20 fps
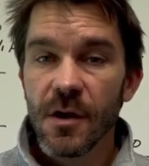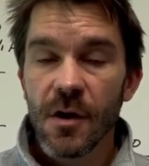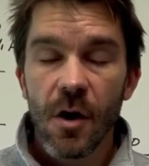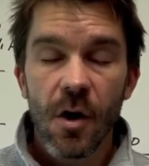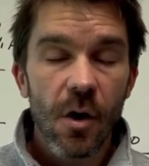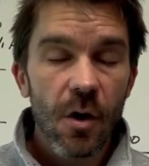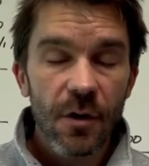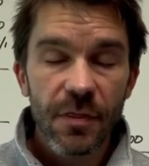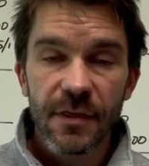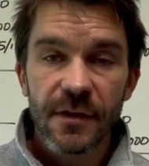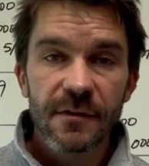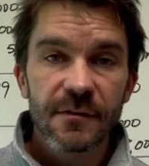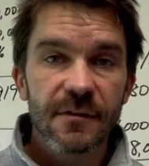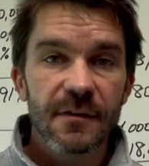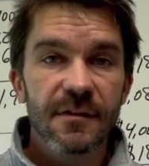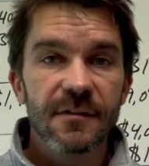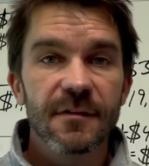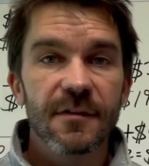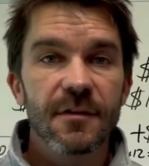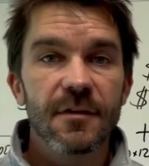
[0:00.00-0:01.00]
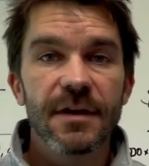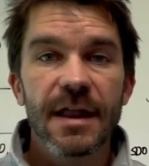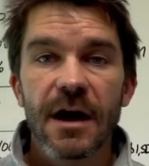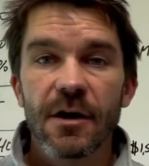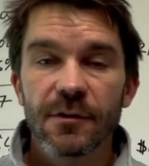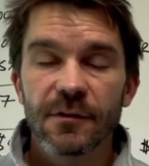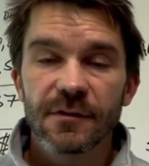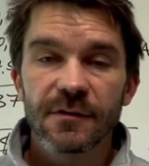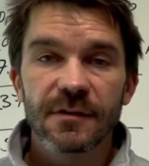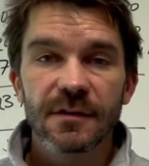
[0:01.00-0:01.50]
All things considered, now
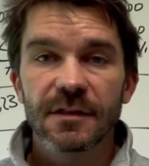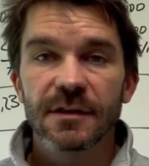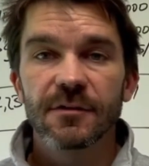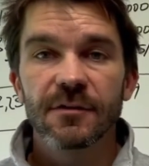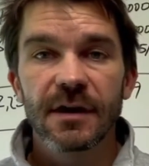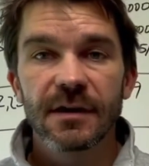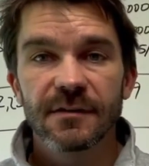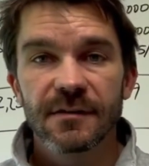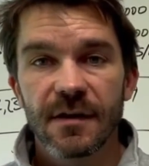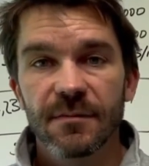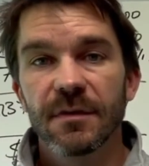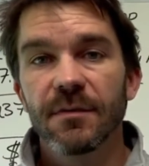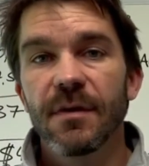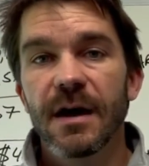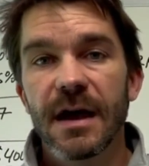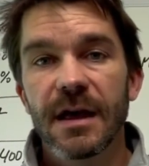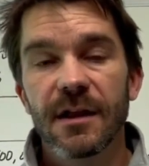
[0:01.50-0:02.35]
is still a great time to buy.